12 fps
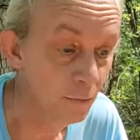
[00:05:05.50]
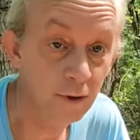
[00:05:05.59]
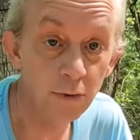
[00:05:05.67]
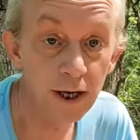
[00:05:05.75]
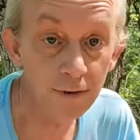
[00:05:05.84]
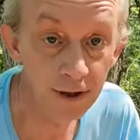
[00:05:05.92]
We
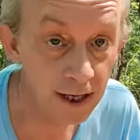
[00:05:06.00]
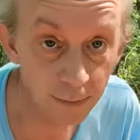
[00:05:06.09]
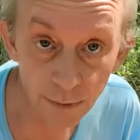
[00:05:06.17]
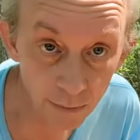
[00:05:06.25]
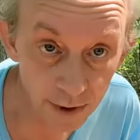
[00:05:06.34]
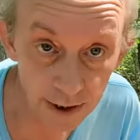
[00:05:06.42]
don't even need
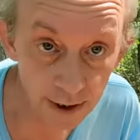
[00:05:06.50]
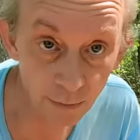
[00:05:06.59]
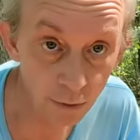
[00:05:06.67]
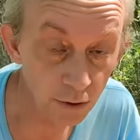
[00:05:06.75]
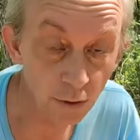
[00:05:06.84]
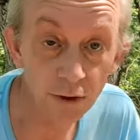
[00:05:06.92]
a permit
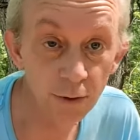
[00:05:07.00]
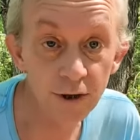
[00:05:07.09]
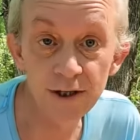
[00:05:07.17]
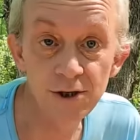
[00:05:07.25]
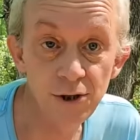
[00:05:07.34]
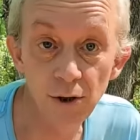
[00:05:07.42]
anymore. The only
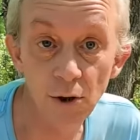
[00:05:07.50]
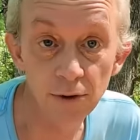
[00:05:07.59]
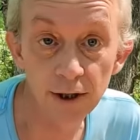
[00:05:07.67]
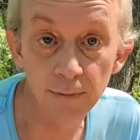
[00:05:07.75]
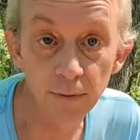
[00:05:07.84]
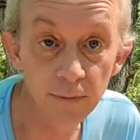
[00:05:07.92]
reason you
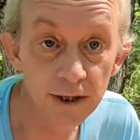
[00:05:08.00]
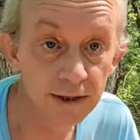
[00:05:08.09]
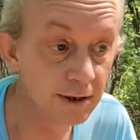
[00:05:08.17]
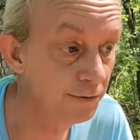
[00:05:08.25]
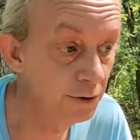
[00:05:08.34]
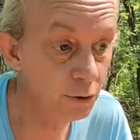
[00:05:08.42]
go get a permit
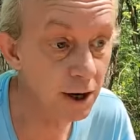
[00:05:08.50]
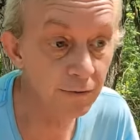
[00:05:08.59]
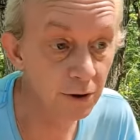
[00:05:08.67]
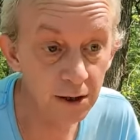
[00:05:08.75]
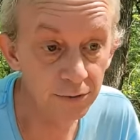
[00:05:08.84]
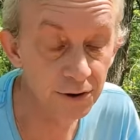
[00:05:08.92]
is if you
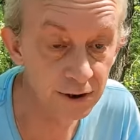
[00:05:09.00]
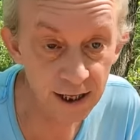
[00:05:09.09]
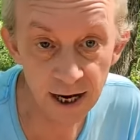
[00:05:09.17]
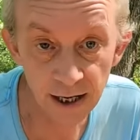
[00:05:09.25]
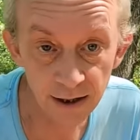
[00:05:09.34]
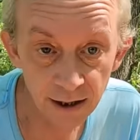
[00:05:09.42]
travel out
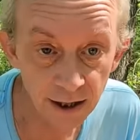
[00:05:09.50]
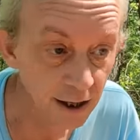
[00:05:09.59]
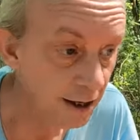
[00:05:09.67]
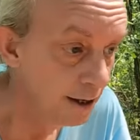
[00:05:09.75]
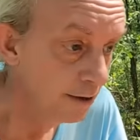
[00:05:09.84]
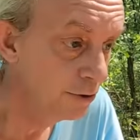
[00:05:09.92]
state
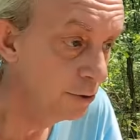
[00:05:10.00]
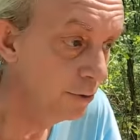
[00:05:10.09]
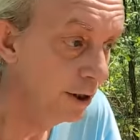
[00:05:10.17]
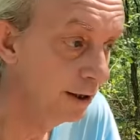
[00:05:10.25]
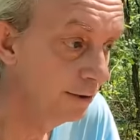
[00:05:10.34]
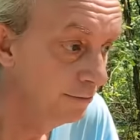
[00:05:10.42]

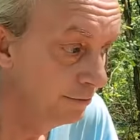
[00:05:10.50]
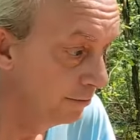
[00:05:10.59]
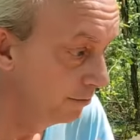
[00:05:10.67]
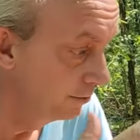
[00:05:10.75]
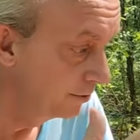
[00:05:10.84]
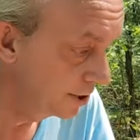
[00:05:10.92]
to a
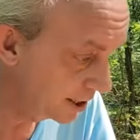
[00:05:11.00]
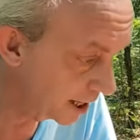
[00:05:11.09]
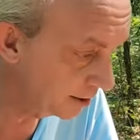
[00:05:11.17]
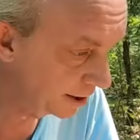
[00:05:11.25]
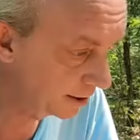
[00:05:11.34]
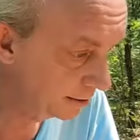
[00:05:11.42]

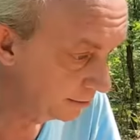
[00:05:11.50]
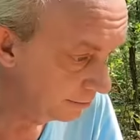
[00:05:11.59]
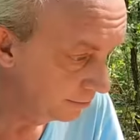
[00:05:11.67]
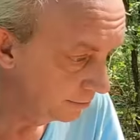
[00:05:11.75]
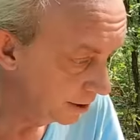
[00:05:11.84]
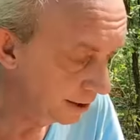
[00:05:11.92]
state that
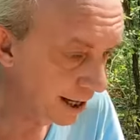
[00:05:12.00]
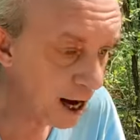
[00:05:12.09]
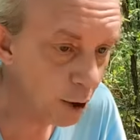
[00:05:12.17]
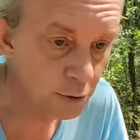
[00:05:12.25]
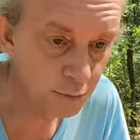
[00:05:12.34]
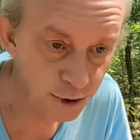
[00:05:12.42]

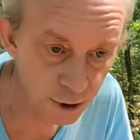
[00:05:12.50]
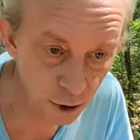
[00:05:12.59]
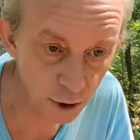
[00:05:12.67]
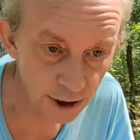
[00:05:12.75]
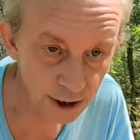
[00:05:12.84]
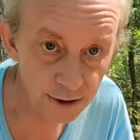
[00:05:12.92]
allows
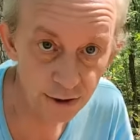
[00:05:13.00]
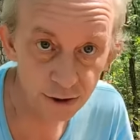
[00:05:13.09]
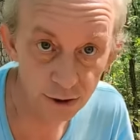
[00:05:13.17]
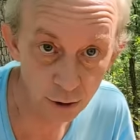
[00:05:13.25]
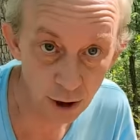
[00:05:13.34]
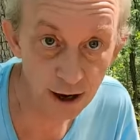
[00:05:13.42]

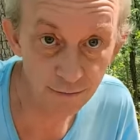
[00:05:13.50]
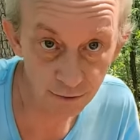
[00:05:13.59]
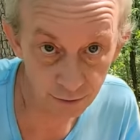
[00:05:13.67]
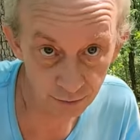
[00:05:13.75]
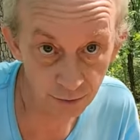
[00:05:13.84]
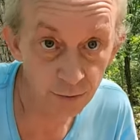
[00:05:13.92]
Missourians to
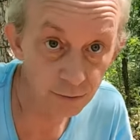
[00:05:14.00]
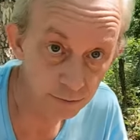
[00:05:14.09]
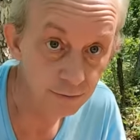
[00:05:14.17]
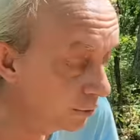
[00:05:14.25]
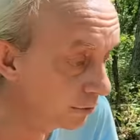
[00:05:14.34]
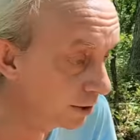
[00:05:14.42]
travel through
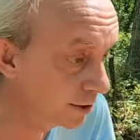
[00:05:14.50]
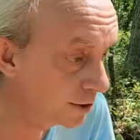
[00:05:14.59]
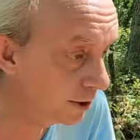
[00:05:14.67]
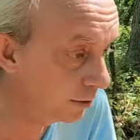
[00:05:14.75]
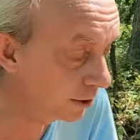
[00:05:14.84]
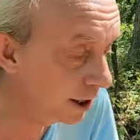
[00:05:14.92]
with
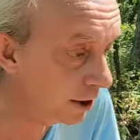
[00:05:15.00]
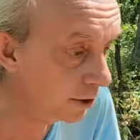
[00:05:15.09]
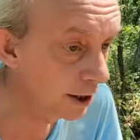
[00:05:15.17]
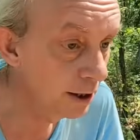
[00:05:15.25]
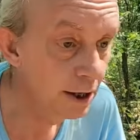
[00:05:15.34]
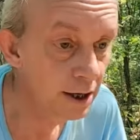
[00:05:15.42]
concealed
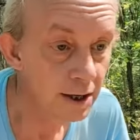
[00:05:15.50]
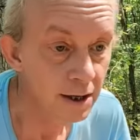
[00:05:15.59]
carry.